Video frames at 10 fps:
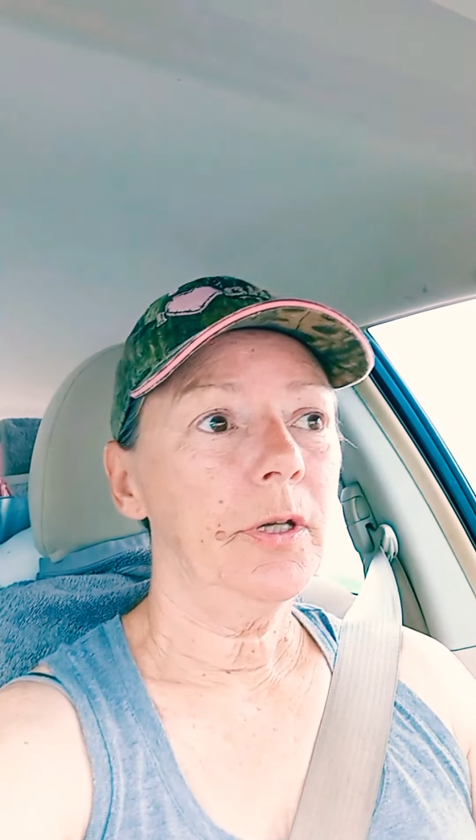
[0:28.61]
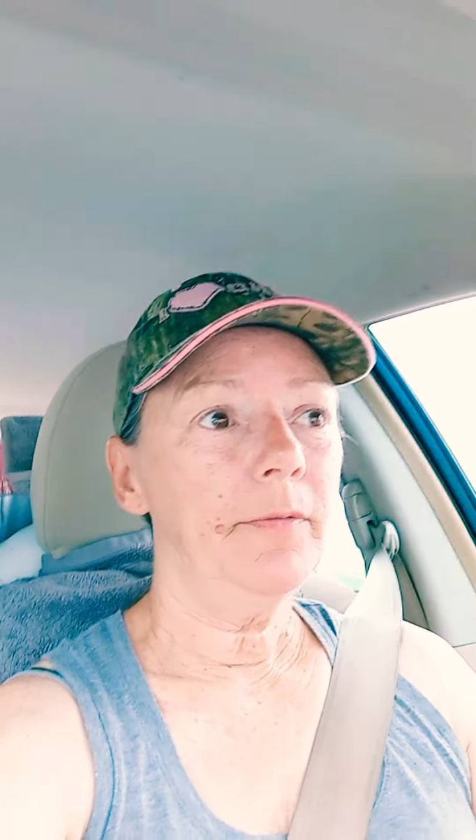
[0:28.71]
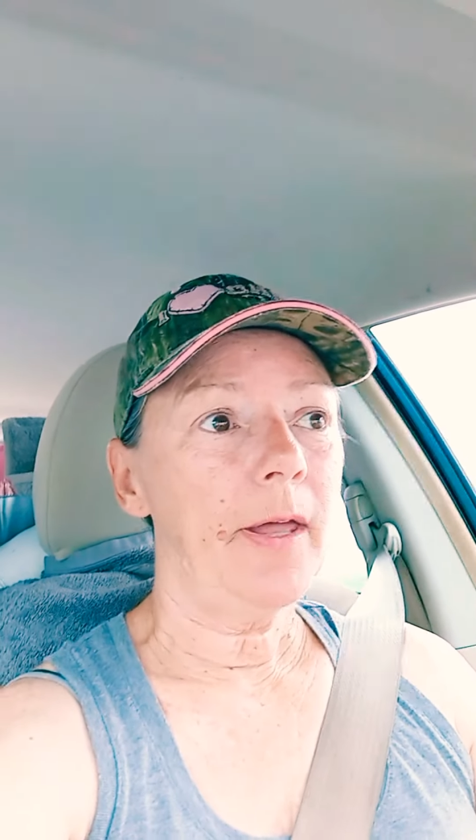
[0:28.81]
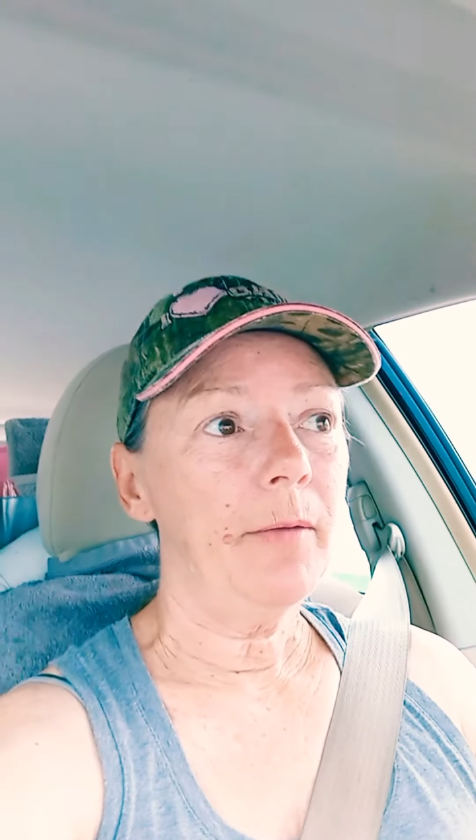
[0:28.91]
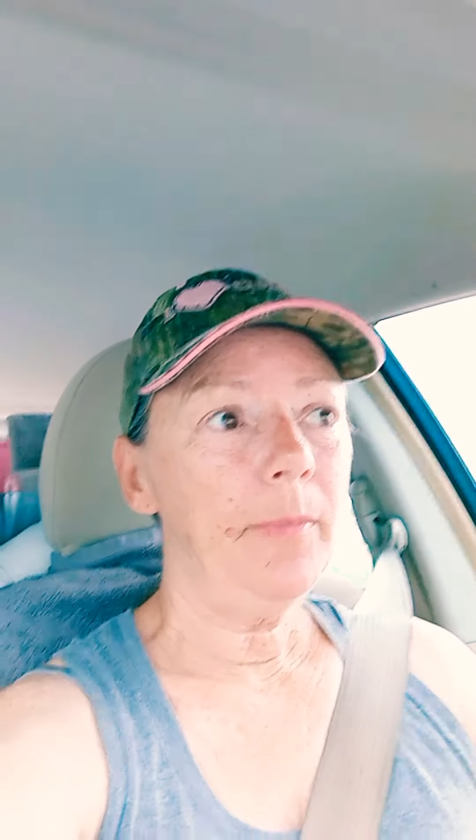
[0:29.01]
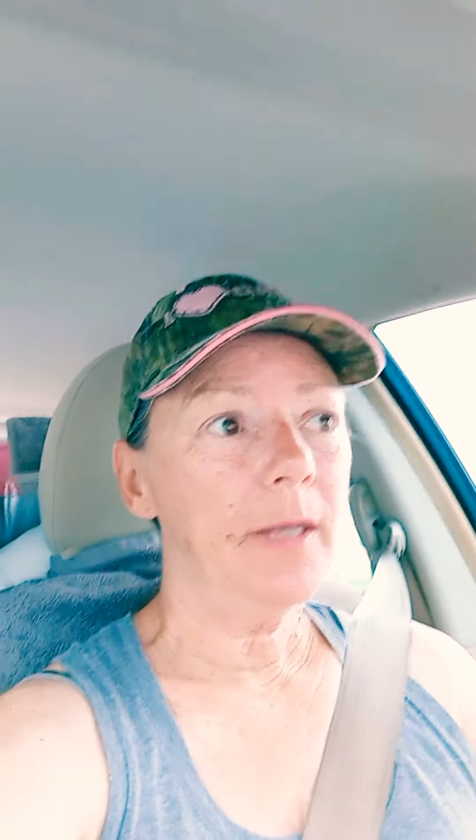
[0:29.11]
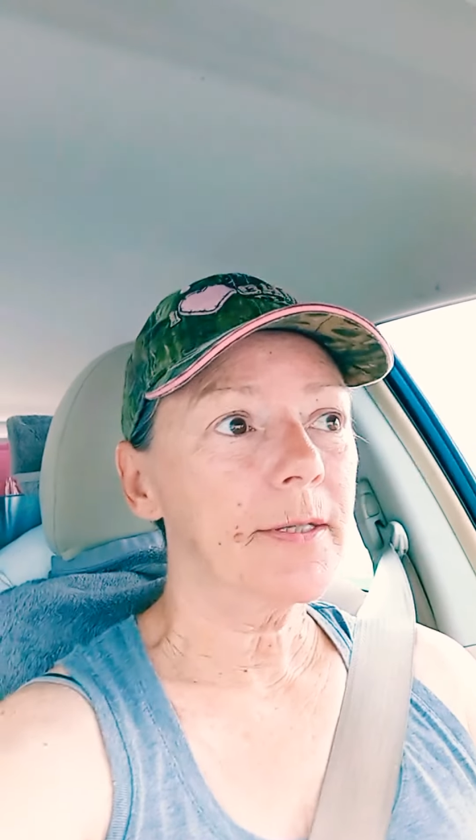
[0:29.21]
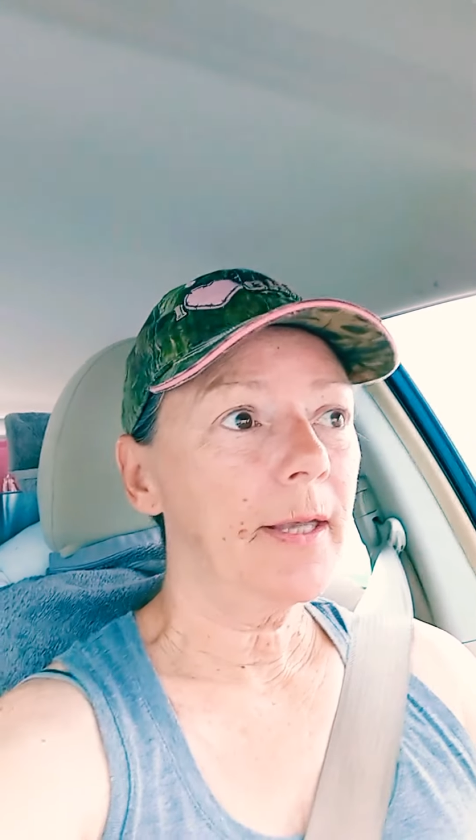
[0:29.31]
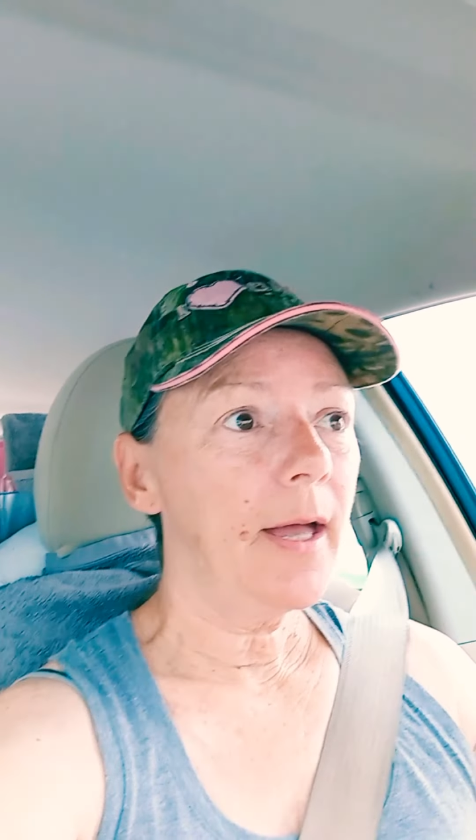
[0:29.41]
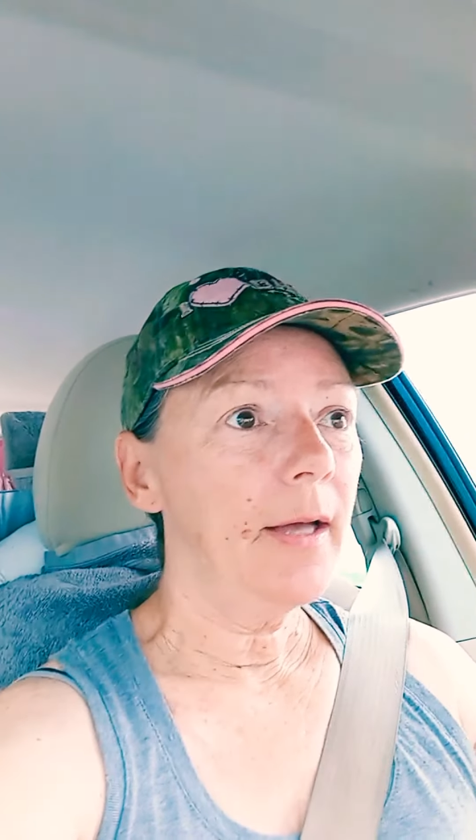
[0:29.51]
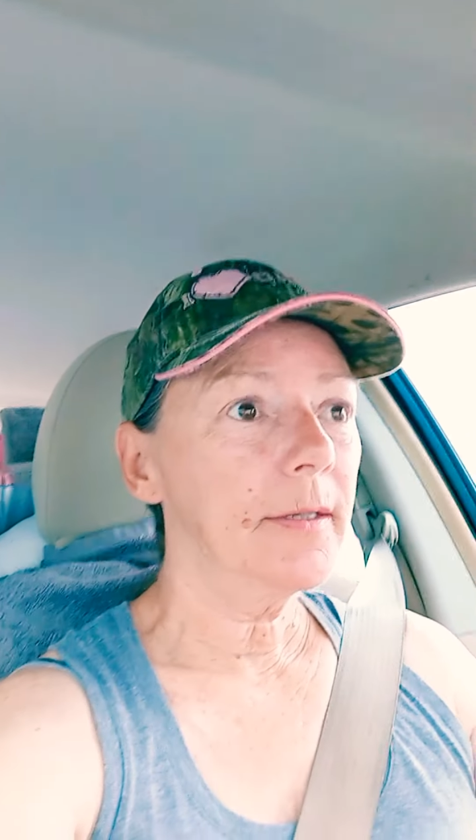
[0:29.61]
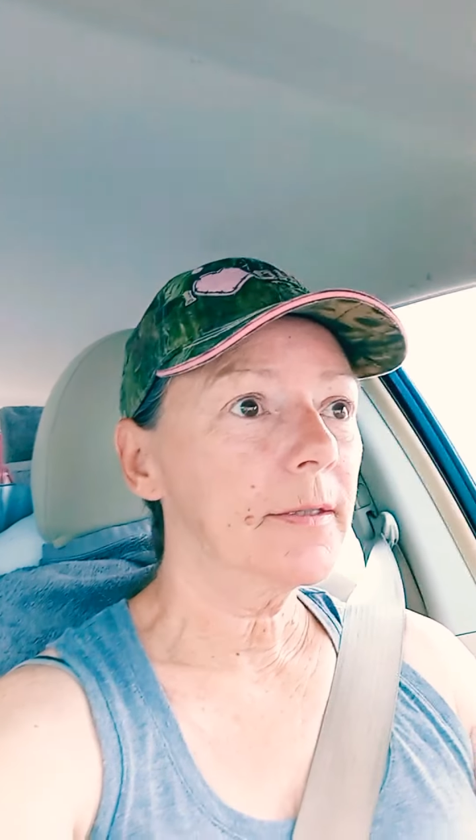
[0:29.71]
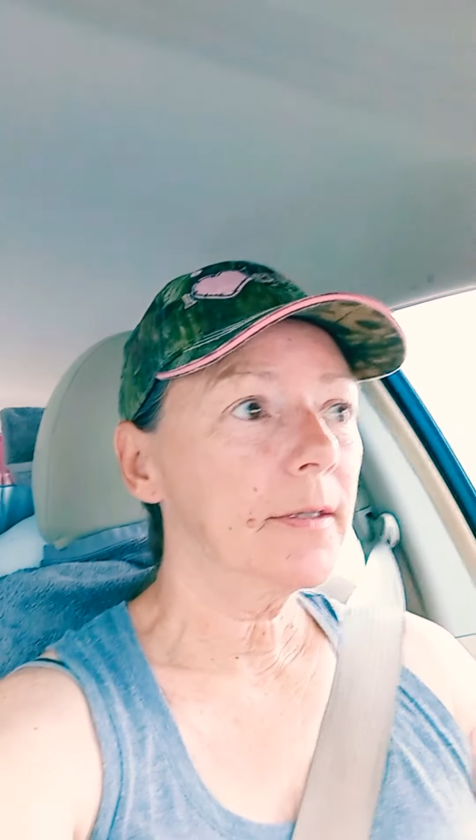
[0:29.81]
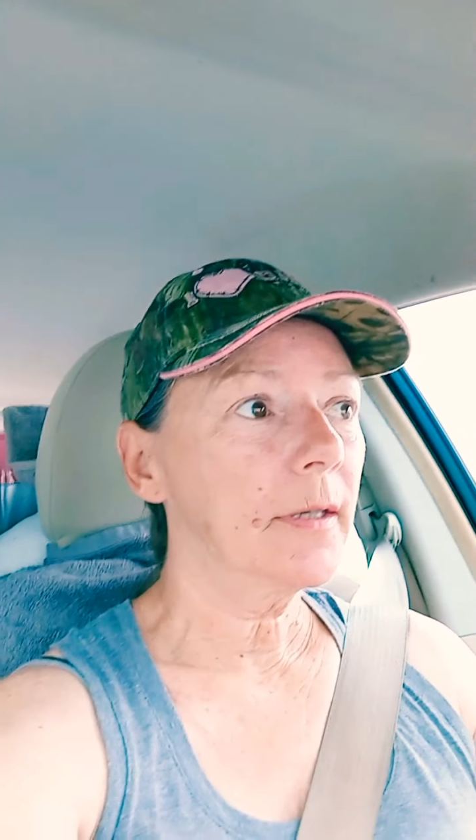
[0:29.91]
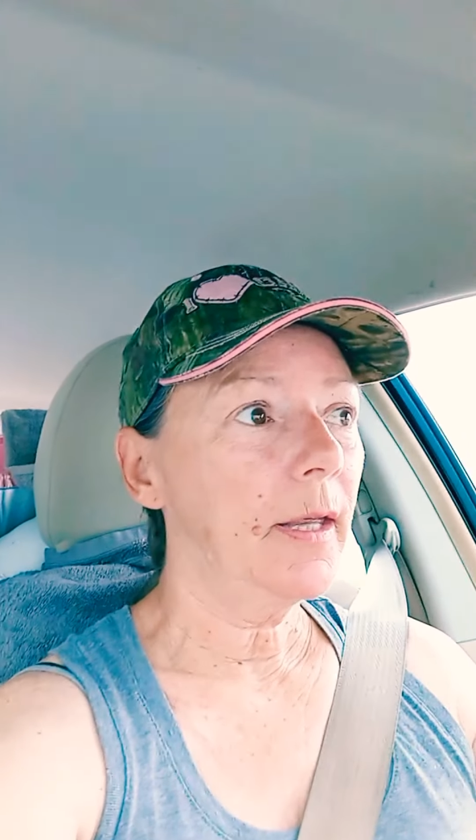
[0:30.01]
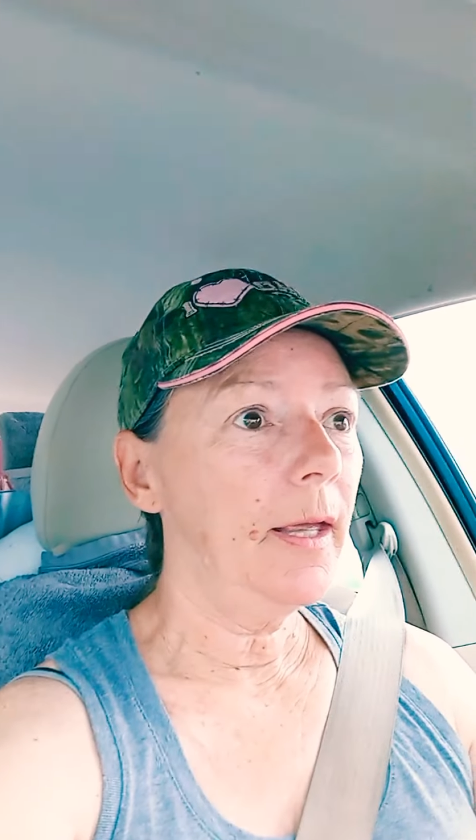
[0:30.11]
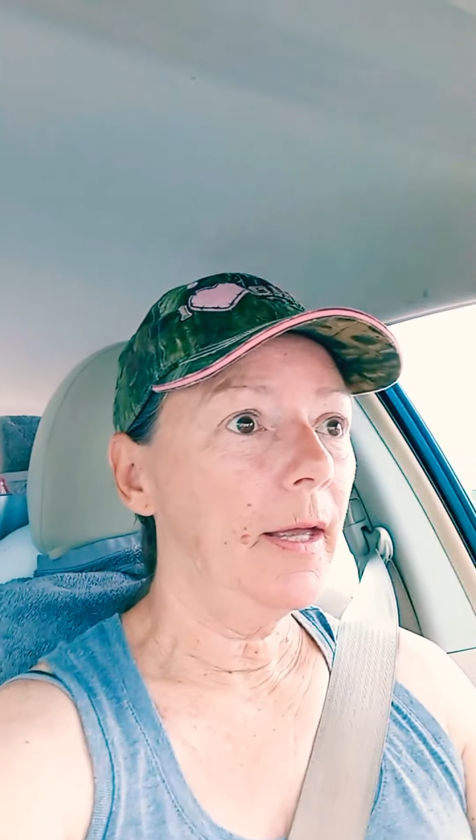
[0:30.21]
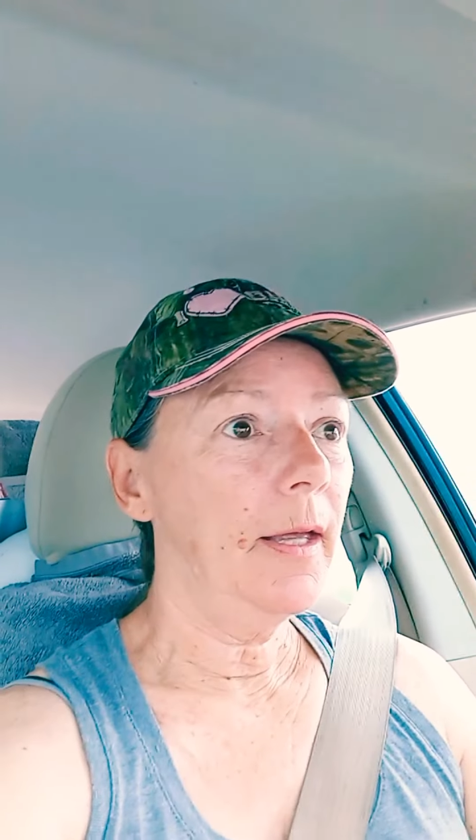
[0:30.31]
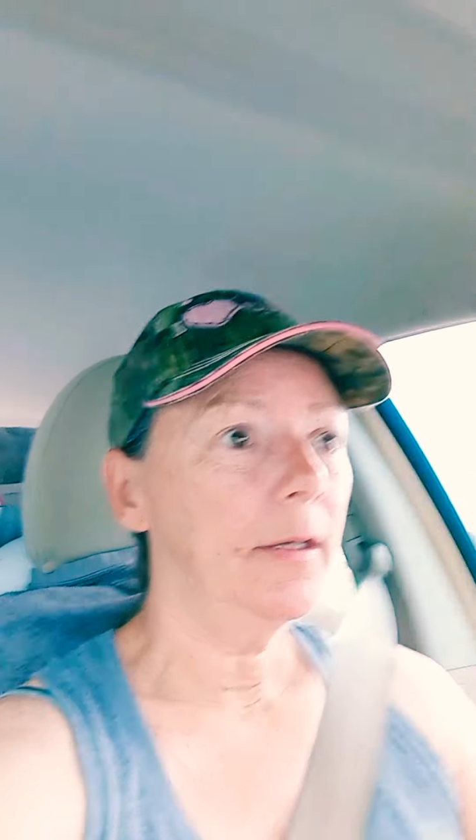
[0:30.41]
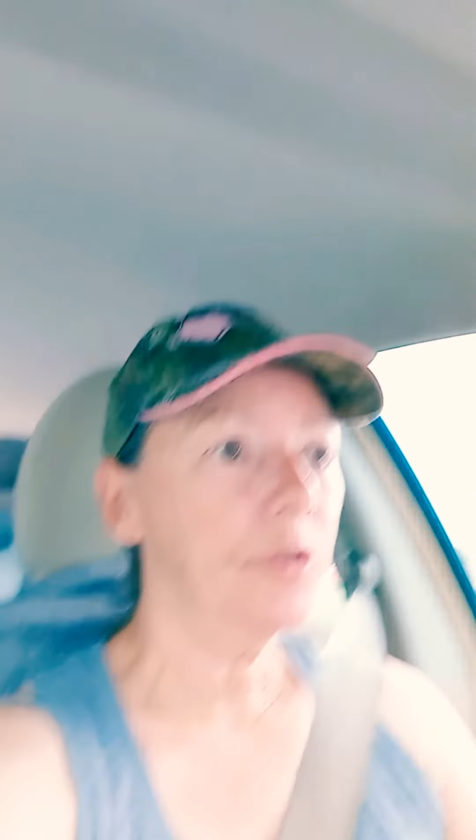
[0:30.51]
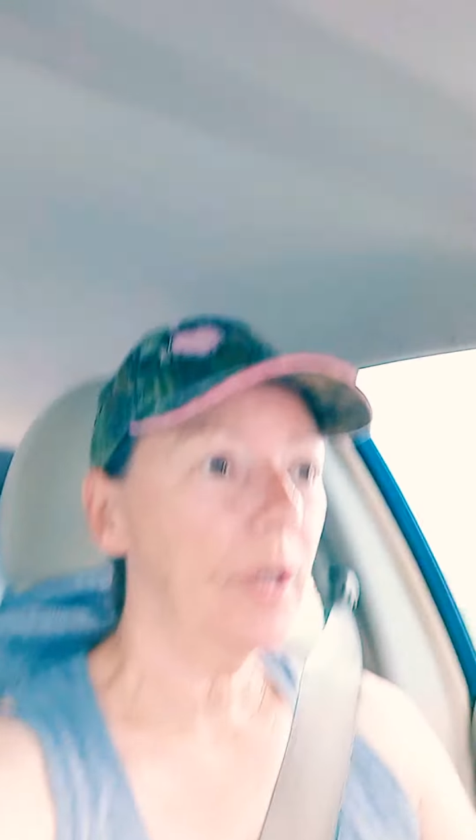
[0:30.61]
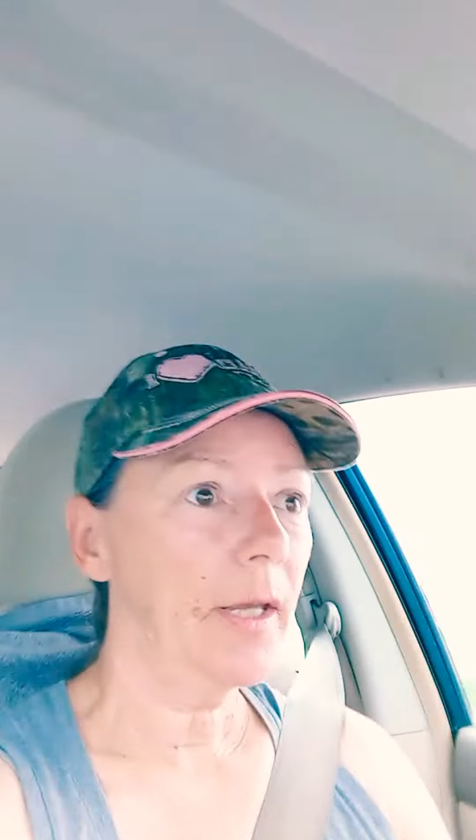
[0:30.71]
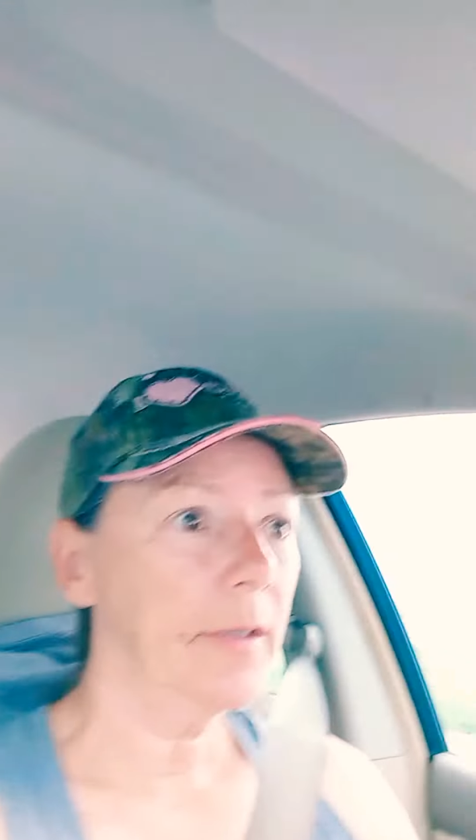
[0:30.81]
invited me as a guest. And check